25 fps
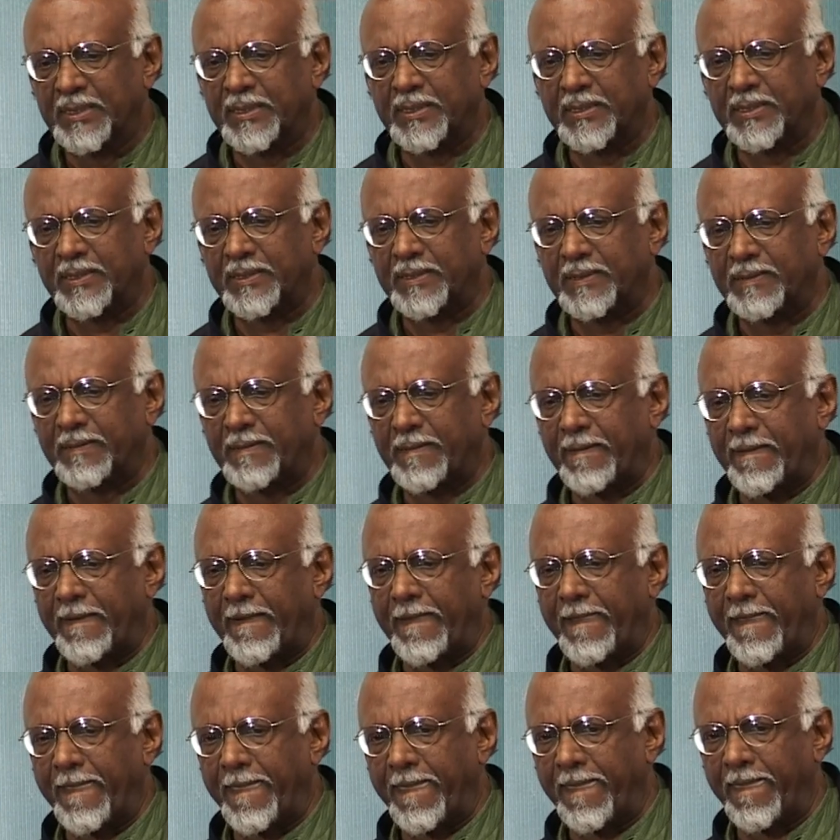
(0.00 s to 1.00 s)

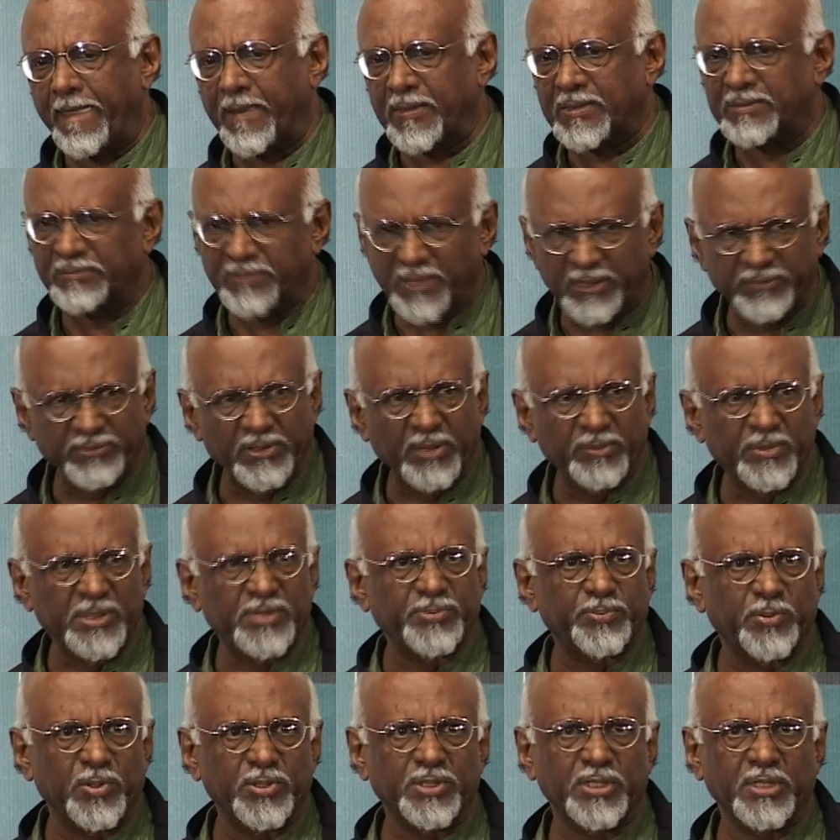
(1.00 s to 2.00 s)
it's a very
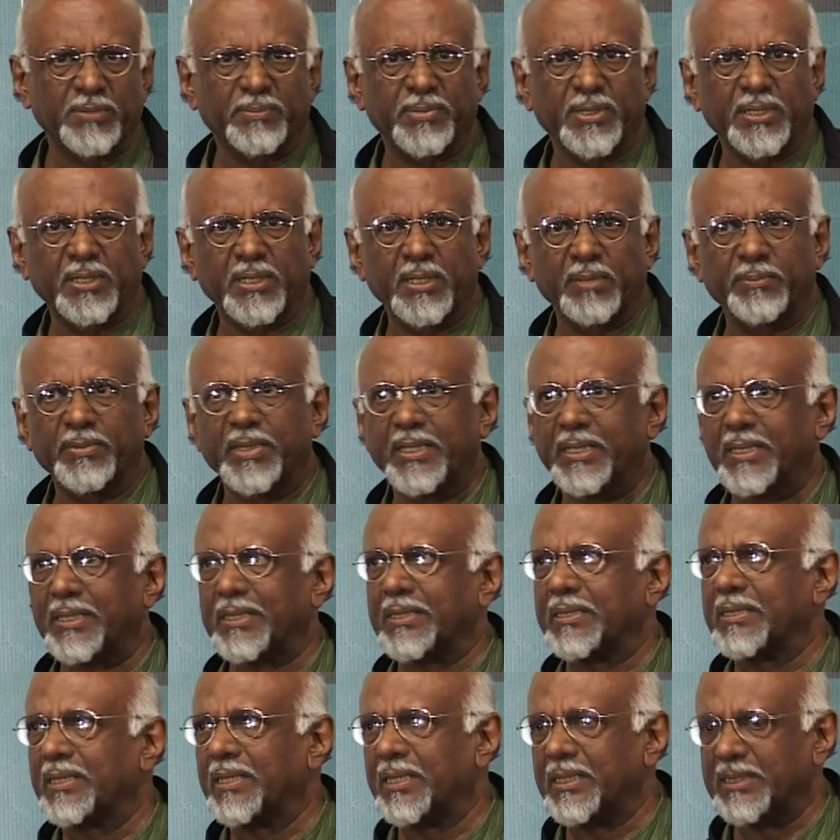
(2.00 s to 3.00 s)
famous project by the
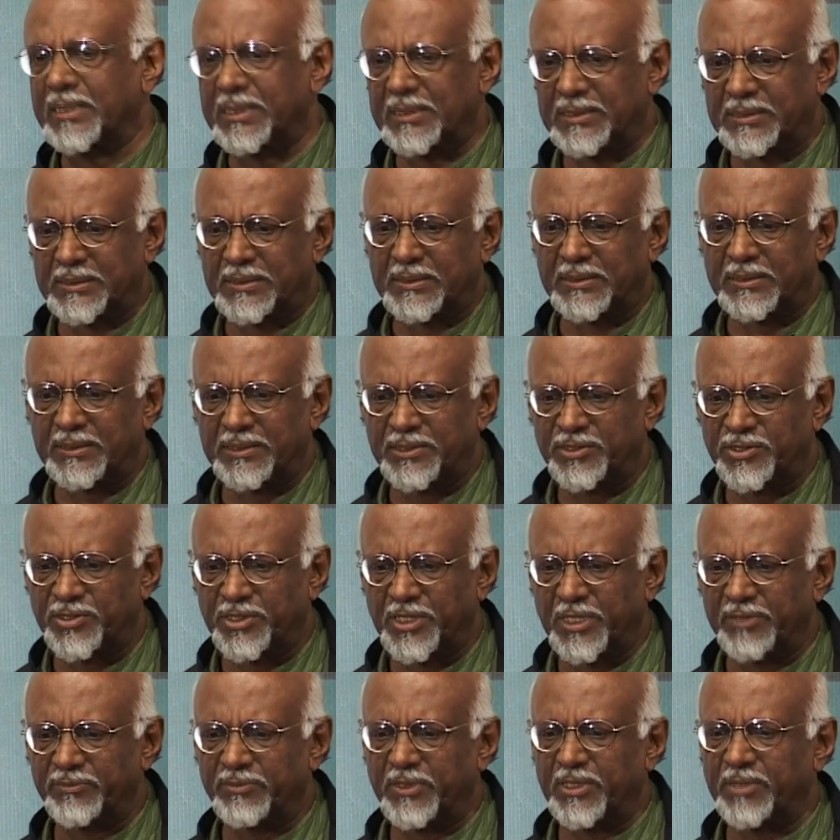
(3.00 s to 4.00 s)
American artist
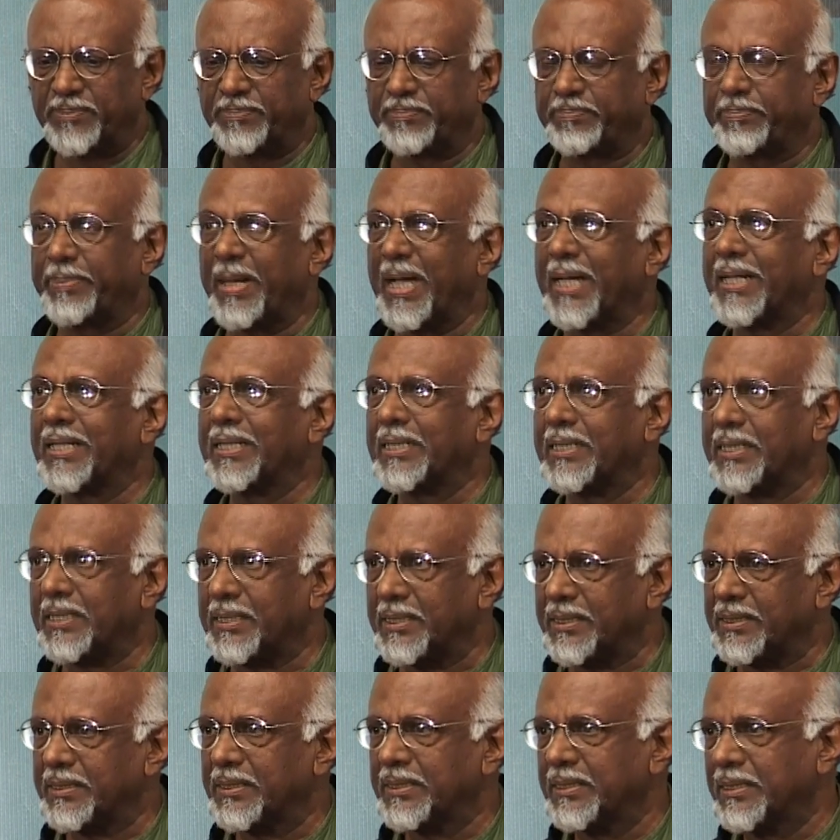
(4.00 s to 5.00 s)
Trevor
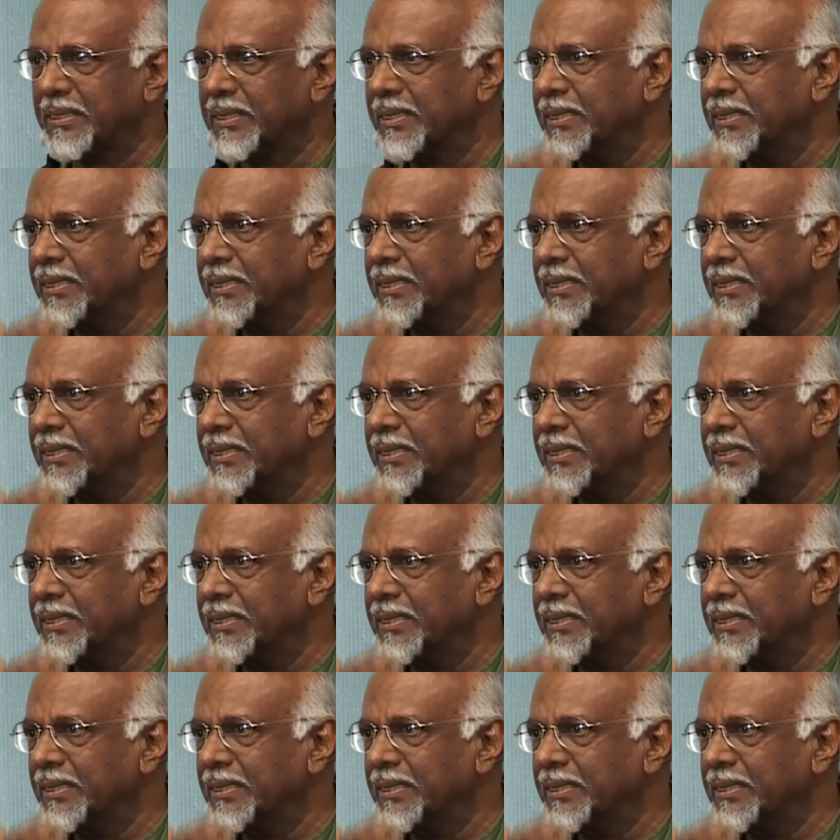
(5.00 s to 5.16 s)
Paglen,